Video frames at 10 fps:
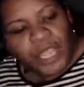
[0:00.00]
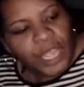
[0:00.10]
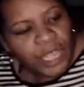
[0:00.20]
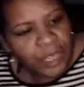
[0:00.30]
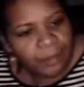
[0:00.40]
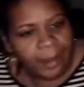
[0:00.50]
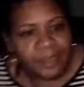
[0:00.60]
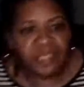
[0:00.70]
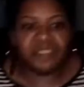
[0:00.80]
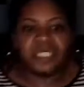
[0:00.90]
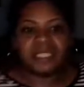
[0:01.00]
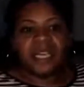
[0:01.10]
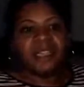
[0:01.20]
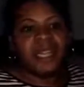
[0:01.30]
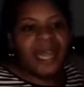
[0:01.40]
I'm gonna turn this
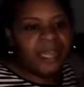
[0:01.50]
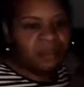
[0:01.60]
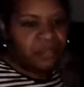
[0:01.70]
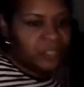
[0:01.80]
other light on